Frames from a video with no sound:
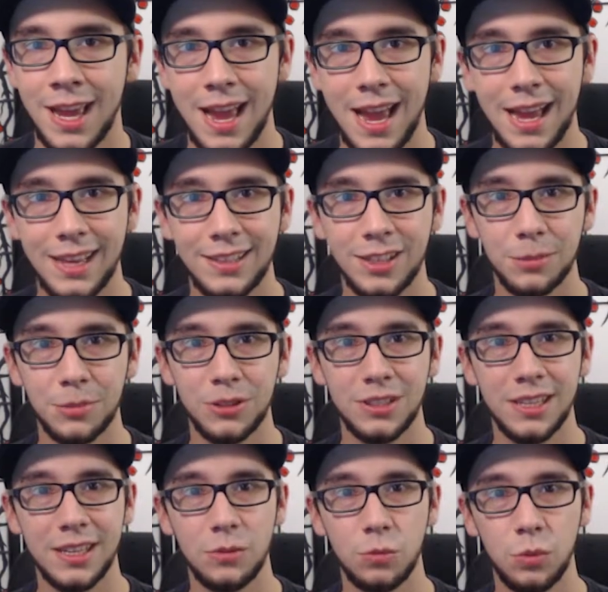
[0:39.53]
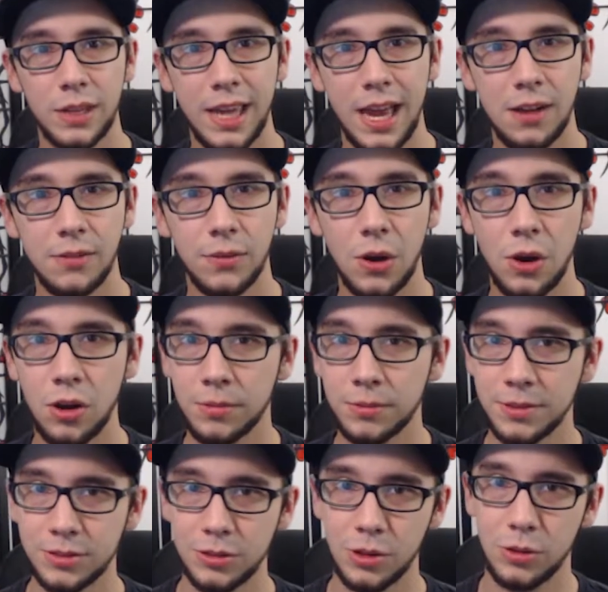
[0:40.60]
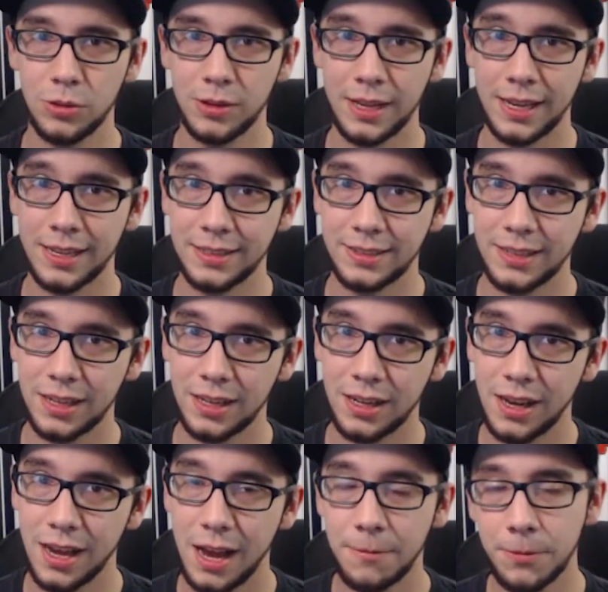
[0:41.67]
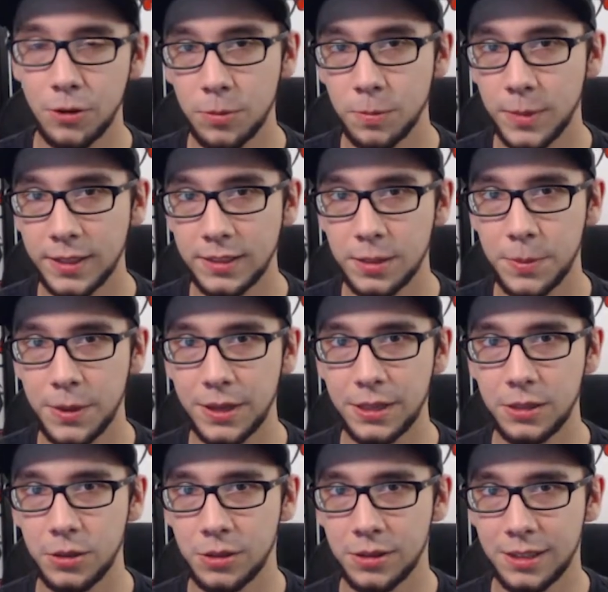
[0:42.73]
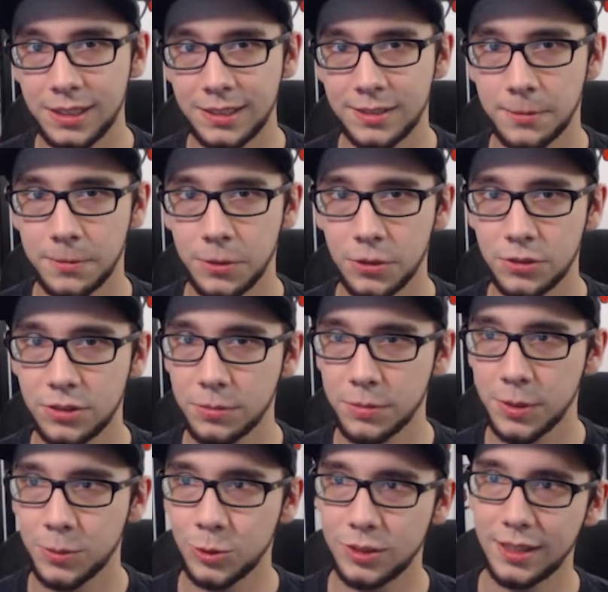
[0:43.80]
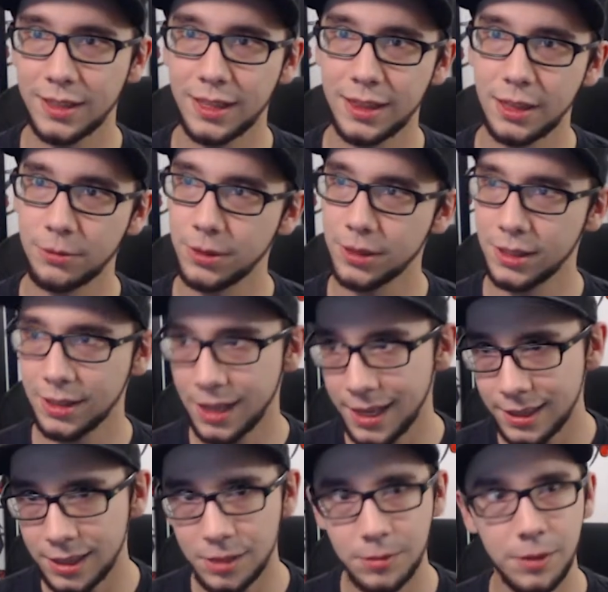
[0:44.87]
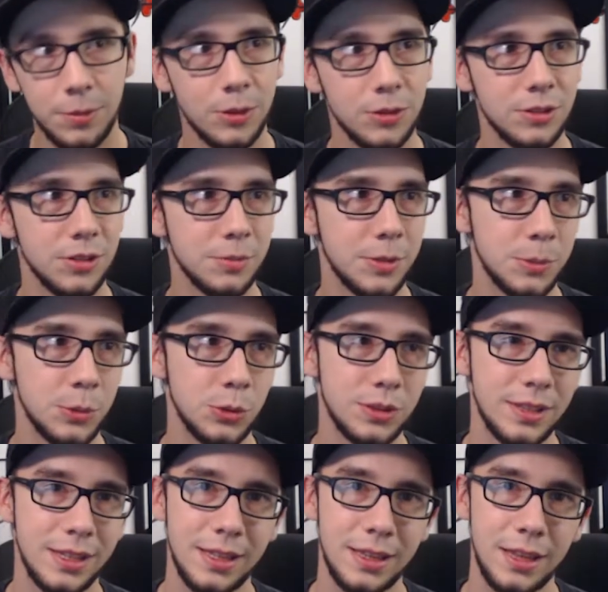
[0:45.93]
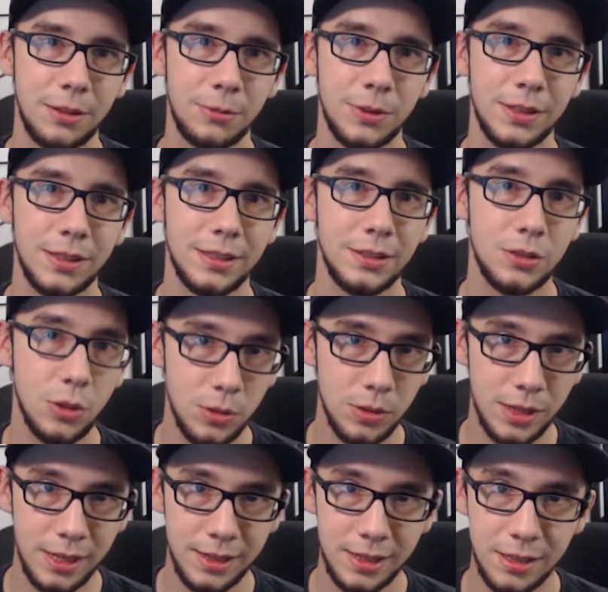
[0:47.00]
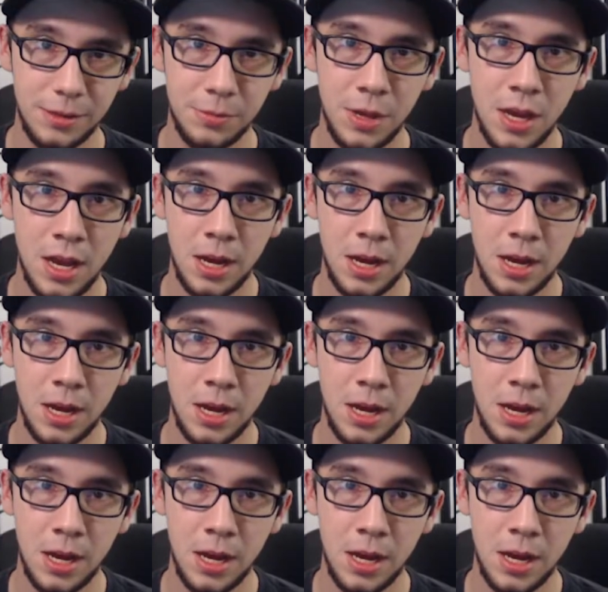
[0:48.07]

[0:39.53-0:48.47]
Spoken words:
At number 10, we have all of the slow lands. I've heard mixed opinion on these. I've heard some people say that they really like them. I've heard some people say that they really don't like them.